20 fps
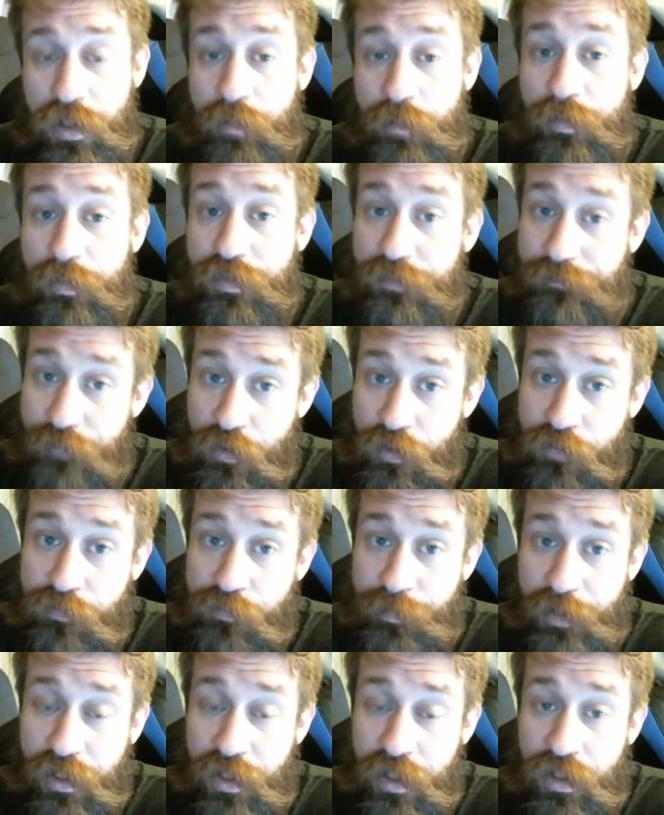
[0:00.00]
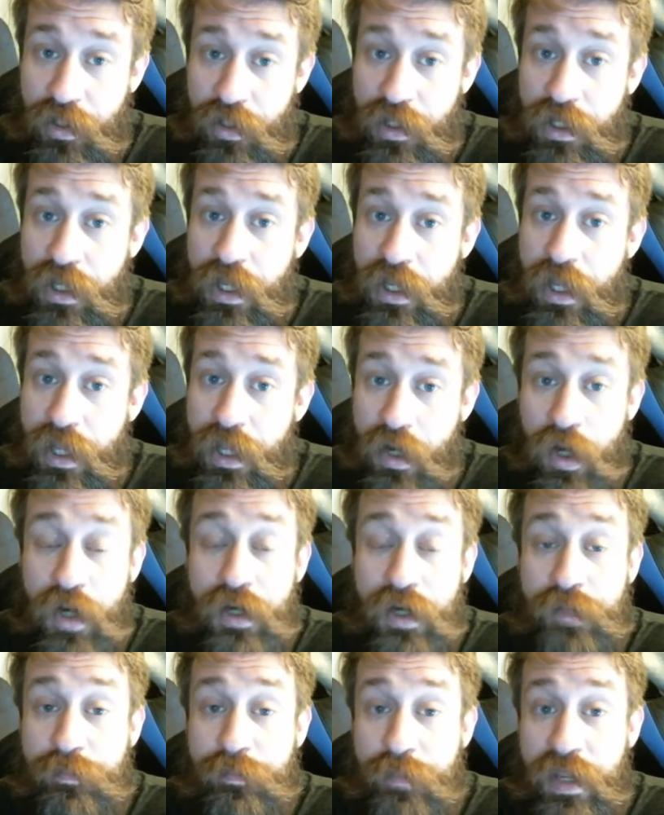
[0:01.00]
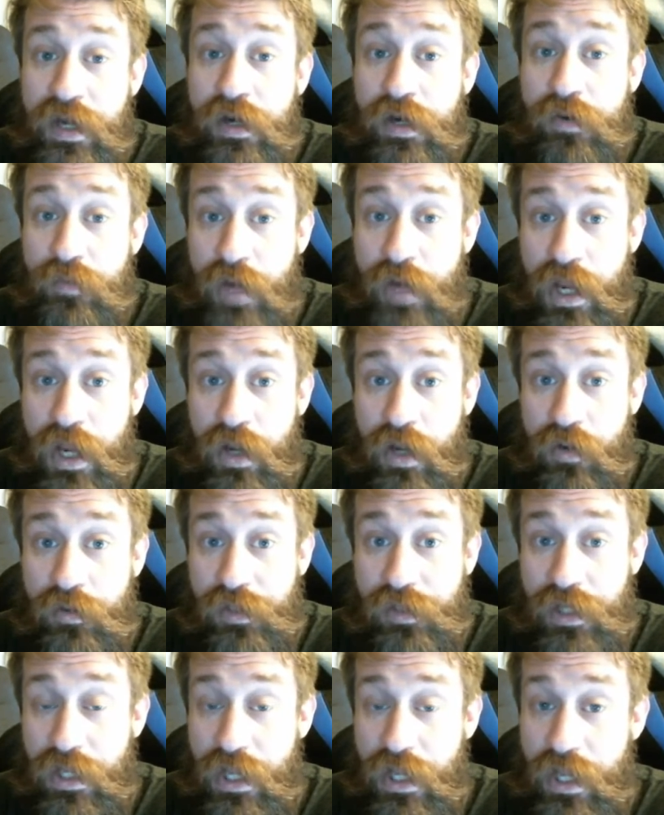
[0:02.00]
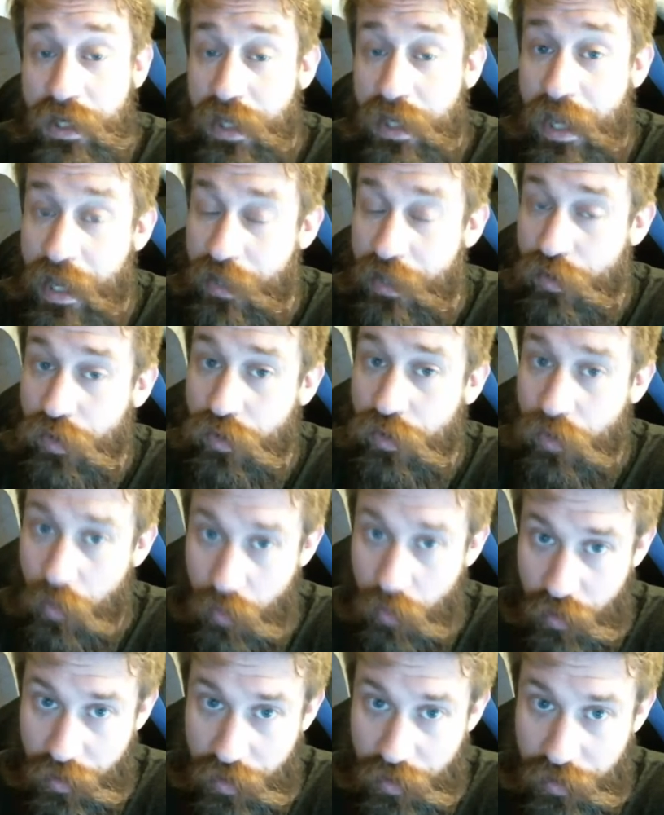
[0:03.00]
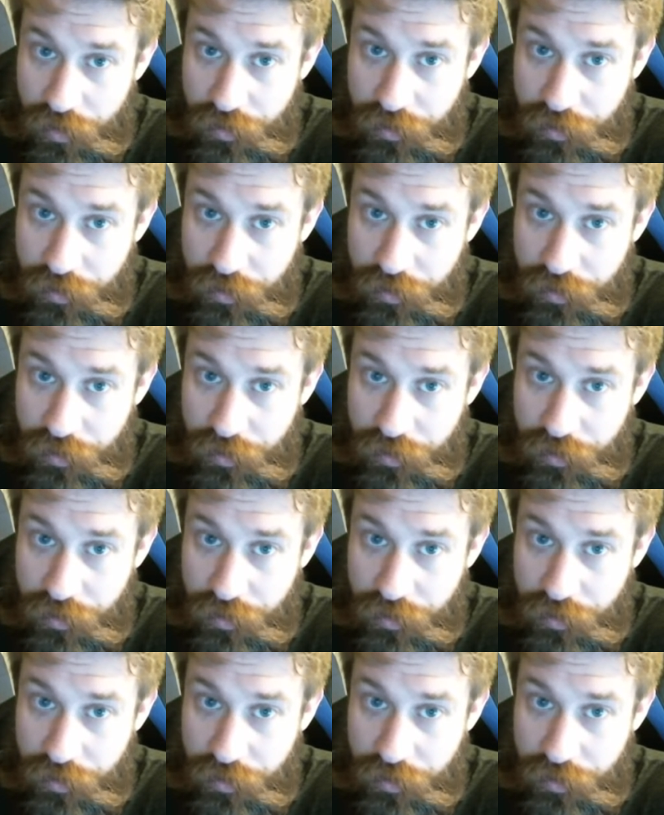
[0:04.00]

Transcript: but the first player had already made it around and had her cornered.